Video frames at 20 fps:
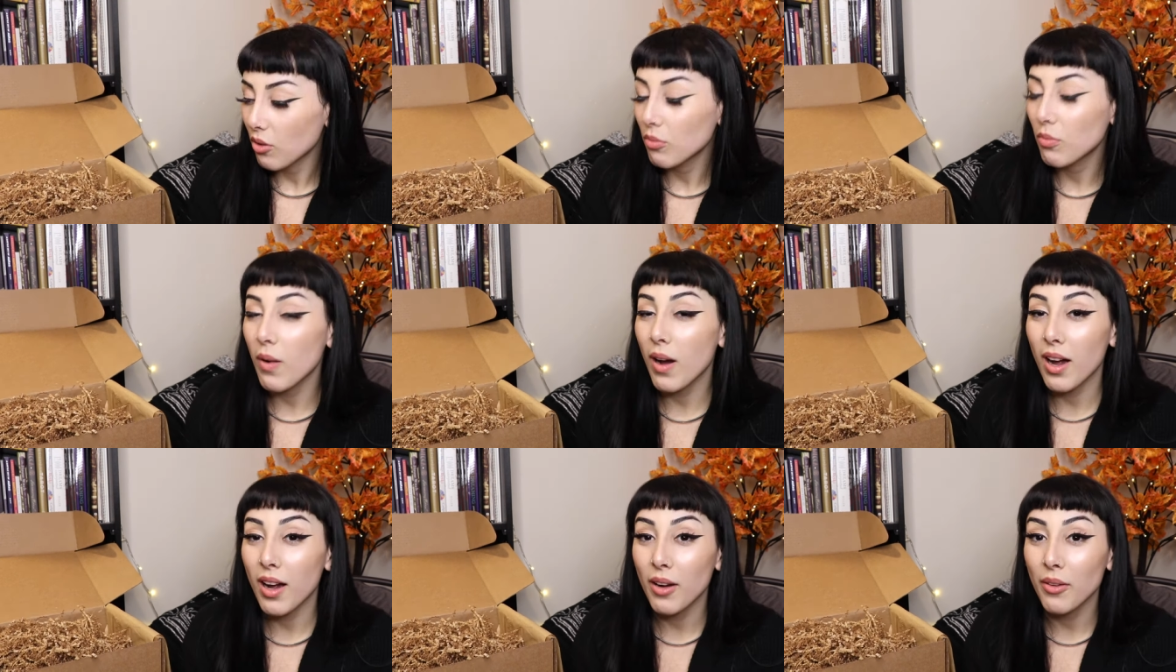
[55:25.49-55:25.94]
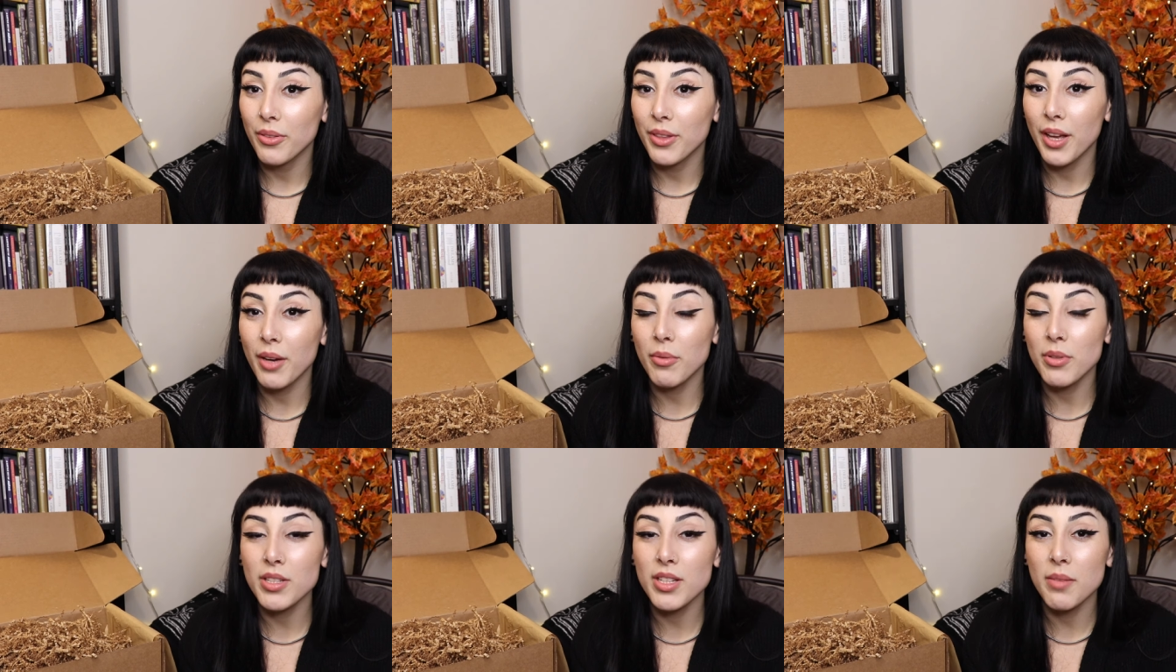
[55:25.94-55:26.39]
Wow,
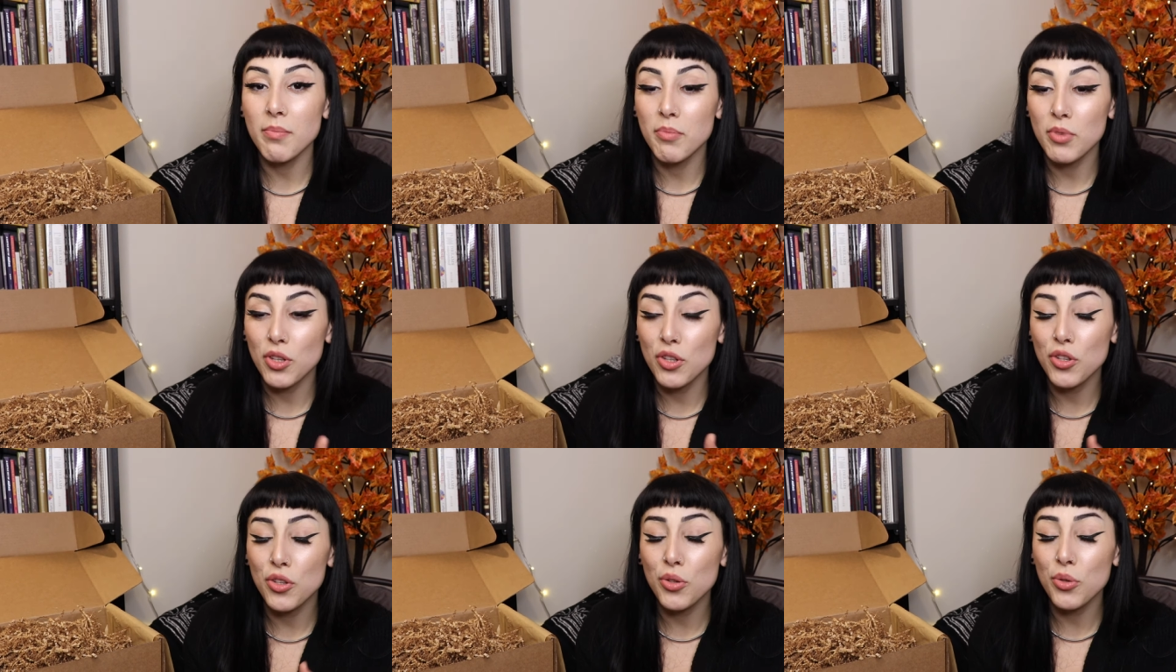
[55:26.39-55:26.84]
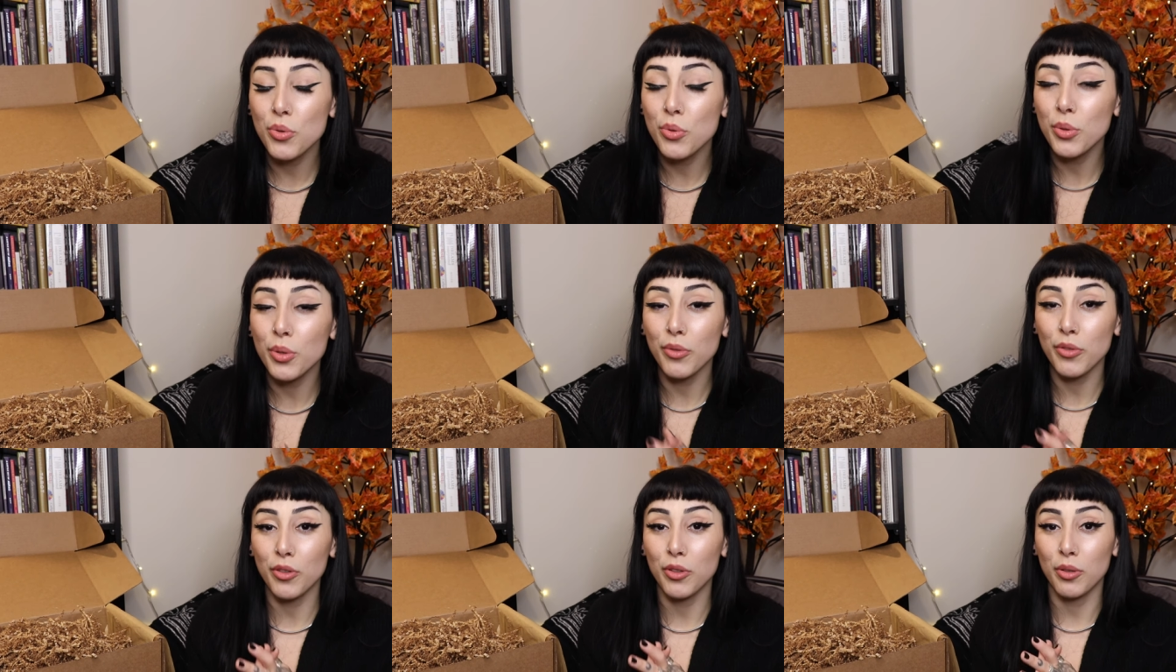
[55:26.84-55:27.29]
that was a
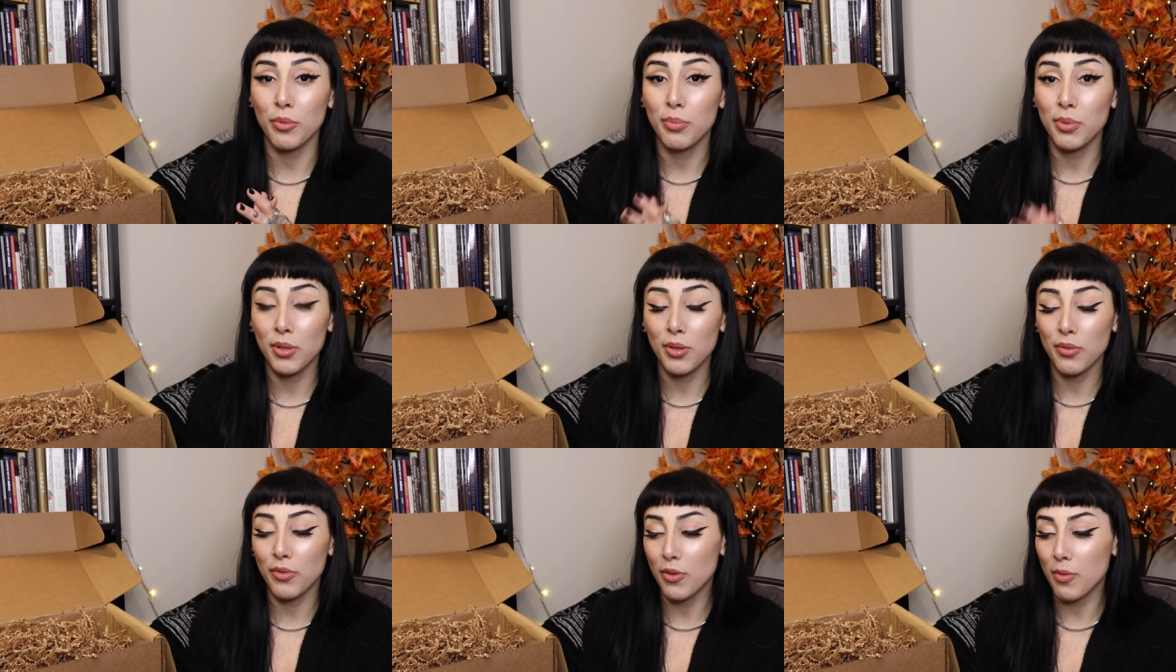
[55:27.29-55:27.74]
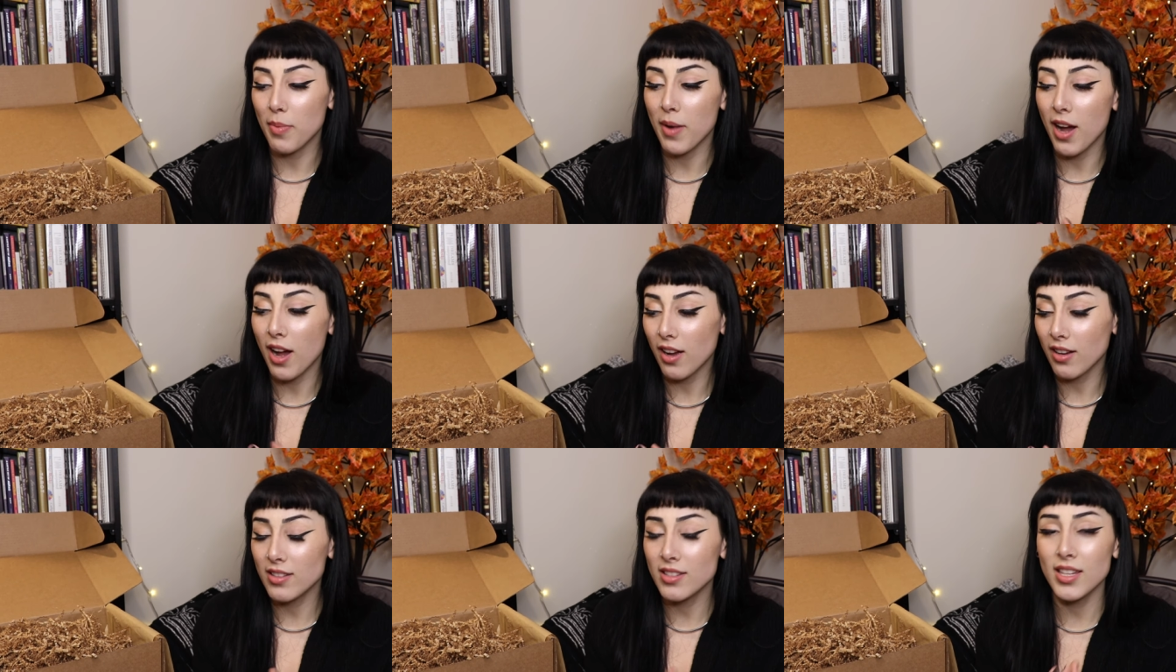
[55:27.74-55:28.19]
beautiful, beautiful
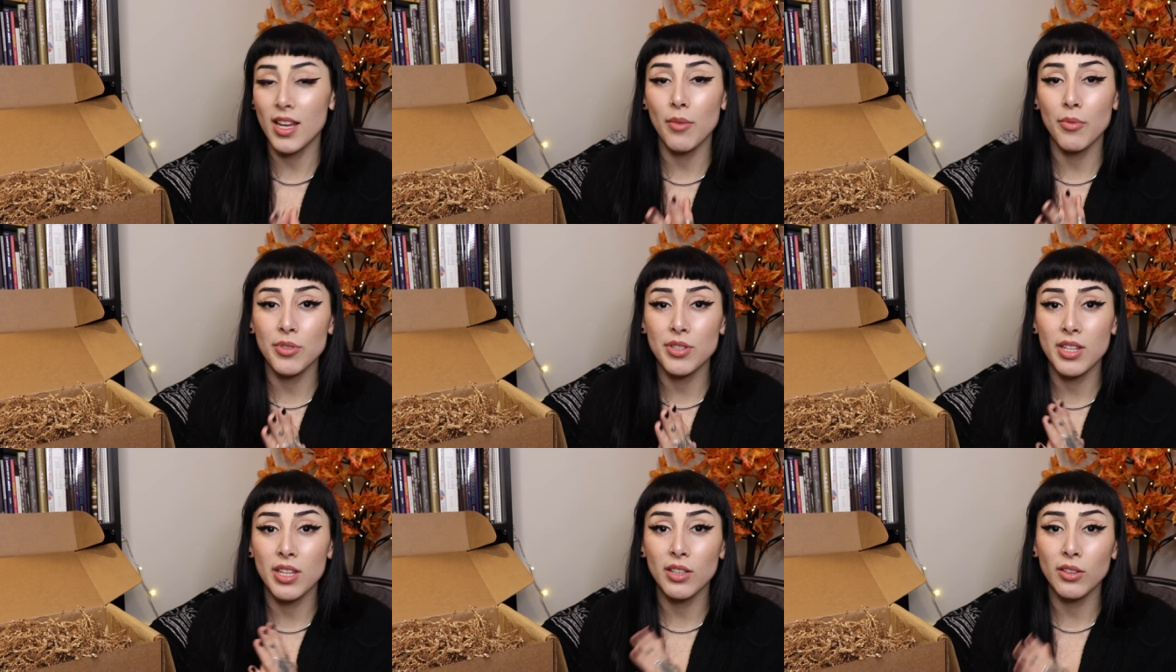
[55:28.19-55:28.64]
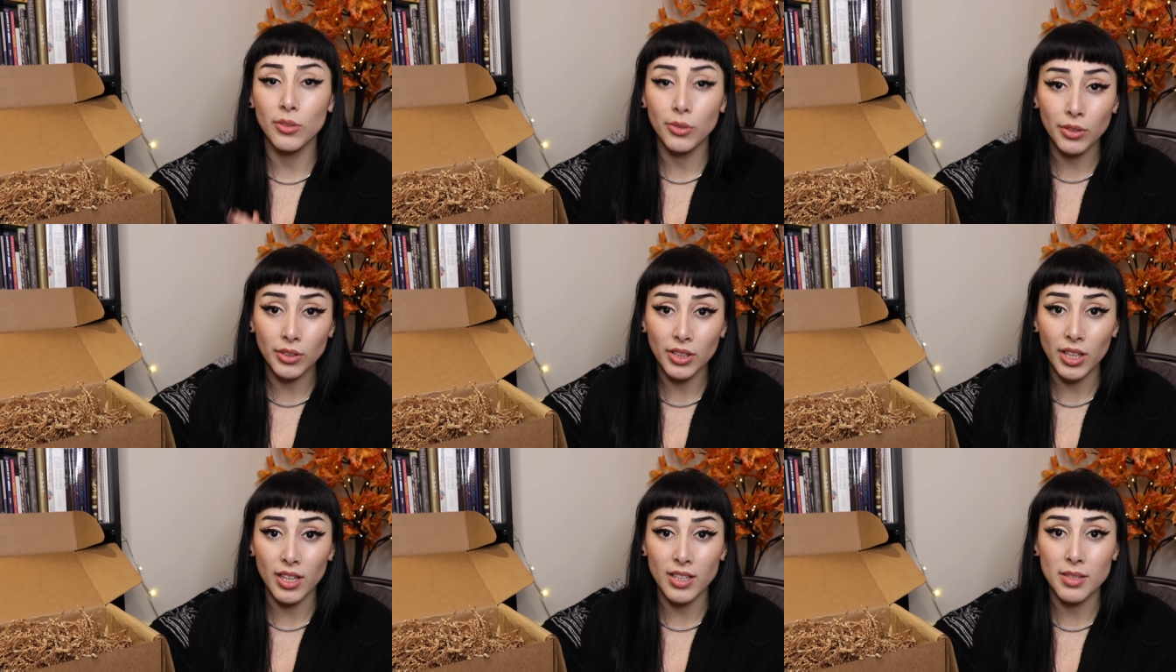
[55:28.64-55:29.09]
box. That was the
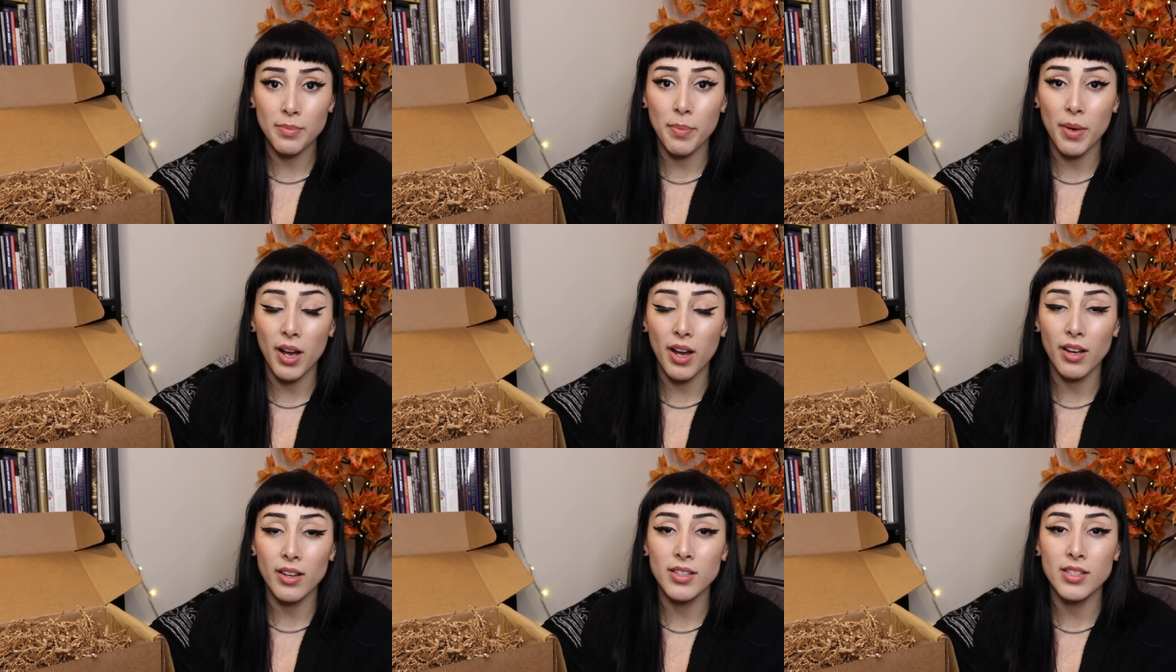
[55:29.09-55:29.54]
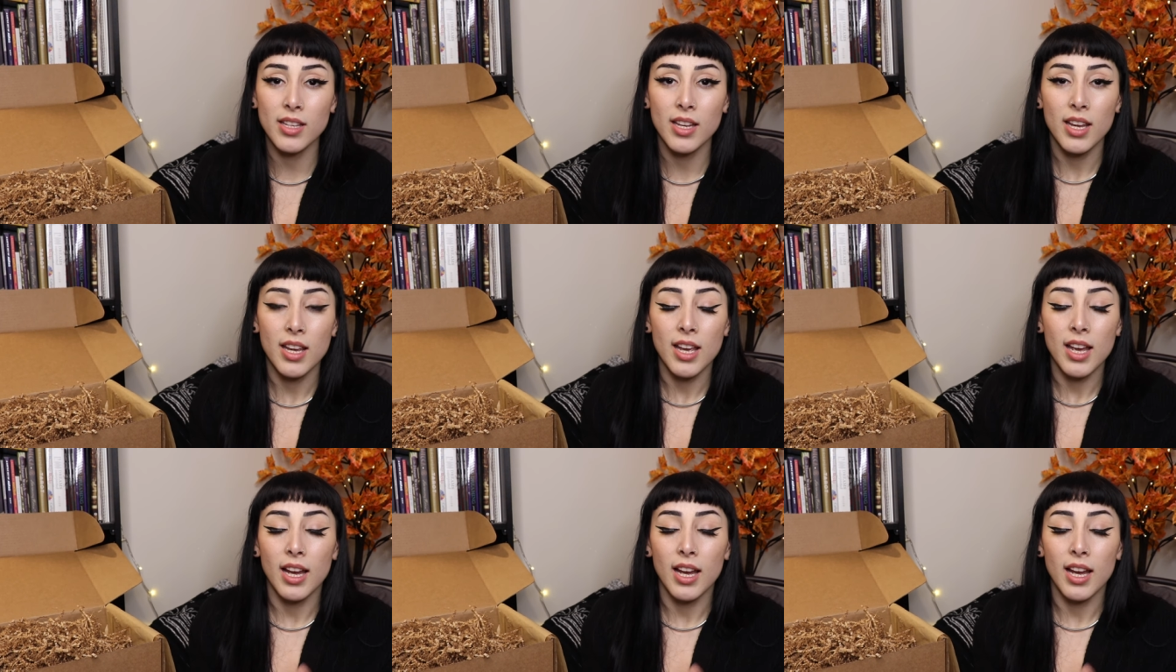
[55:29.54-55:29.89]
Lux box.